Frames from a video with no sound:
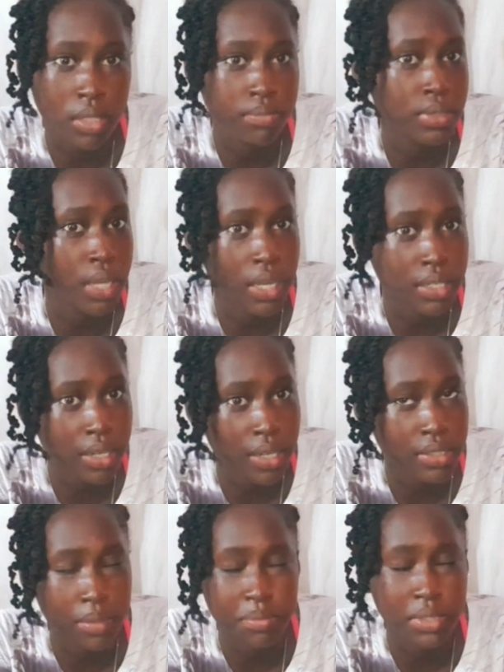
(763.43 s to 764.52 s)
I'm tiny,
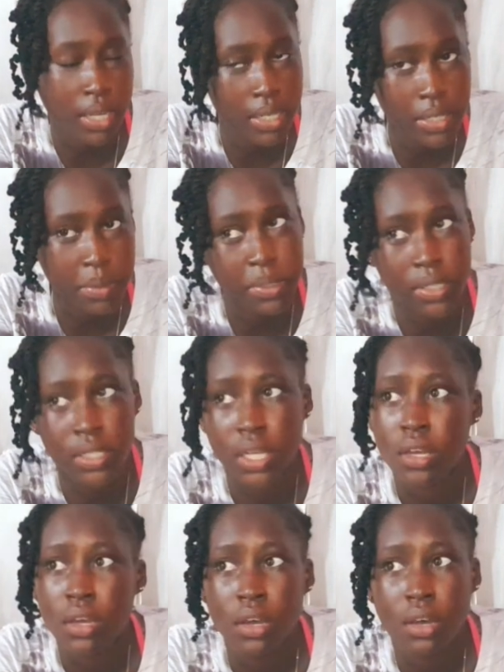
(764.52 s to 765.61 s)
guys. I'm tiny, but
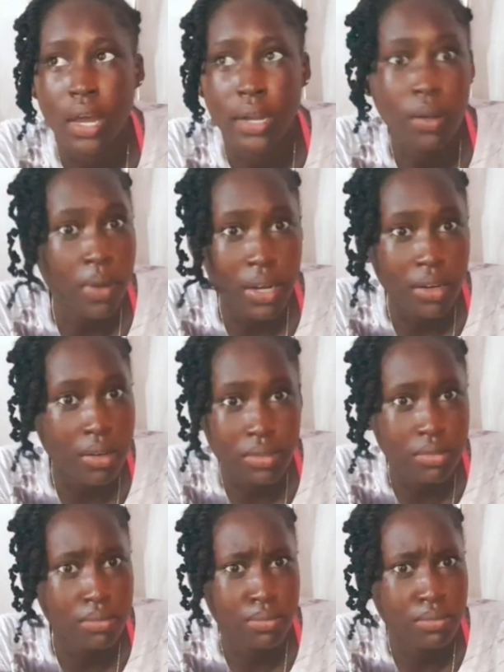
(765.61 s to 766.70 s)
I don't want
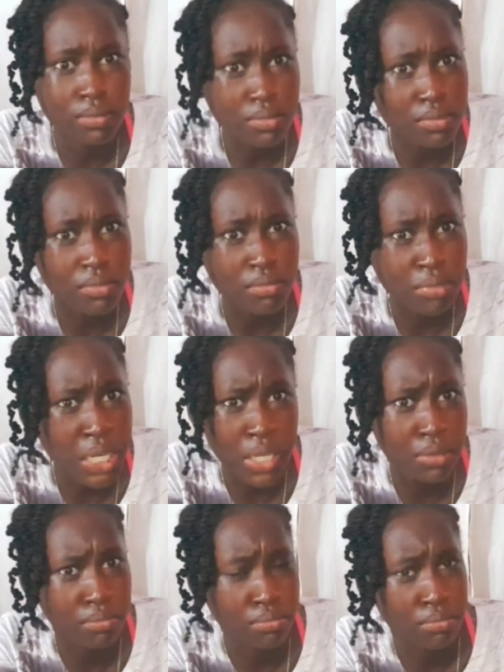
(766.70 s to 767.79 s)
those
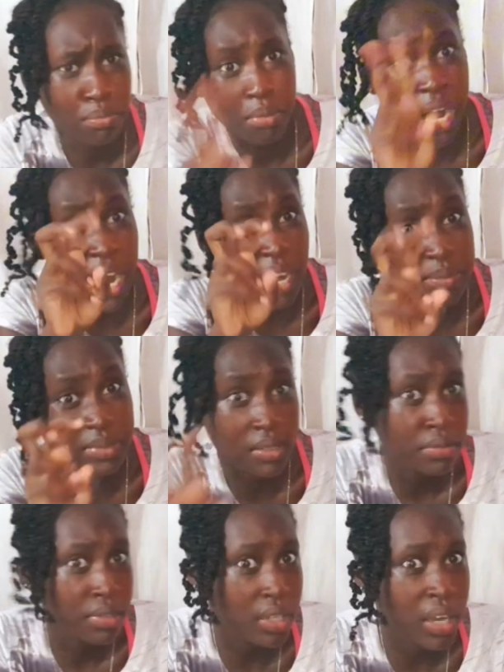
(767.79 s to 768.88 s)
mini moms
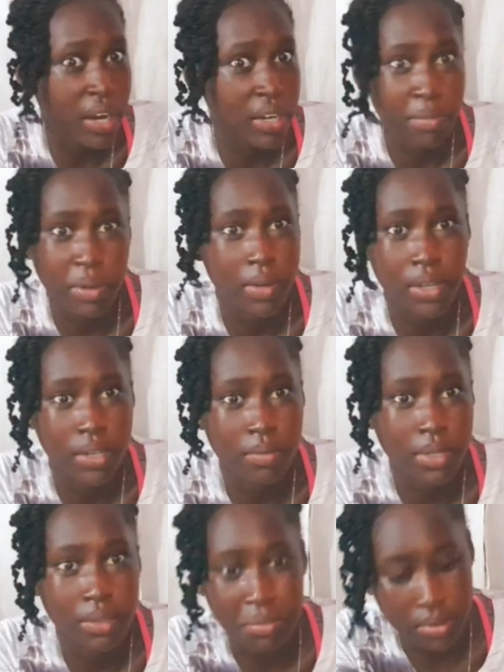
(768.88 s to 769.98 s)
carrying them on and
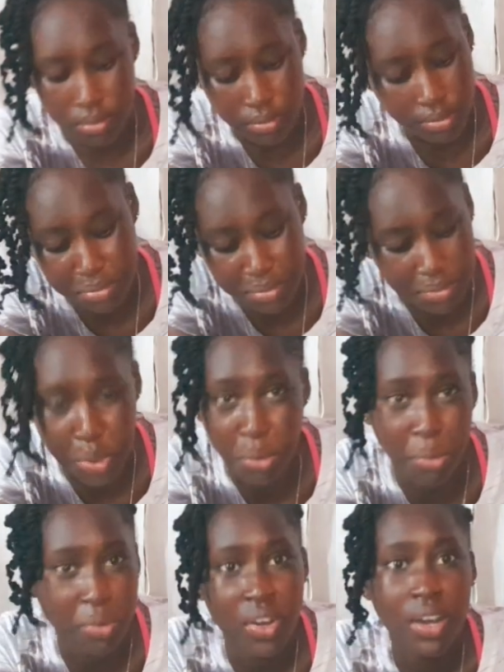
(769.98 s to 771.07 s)
then,
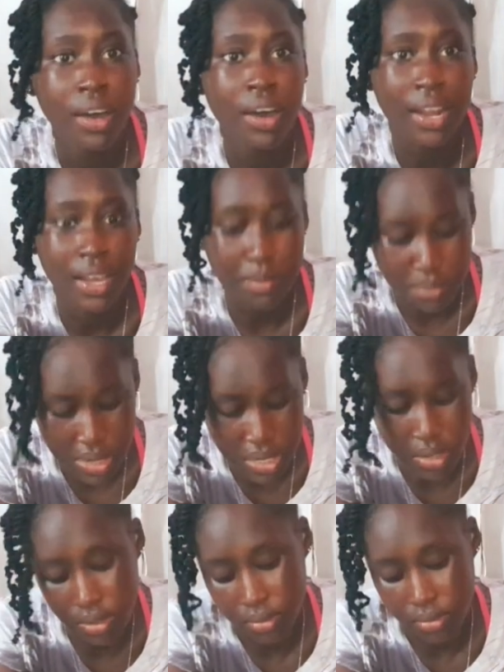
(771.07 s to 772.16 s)
no. I like big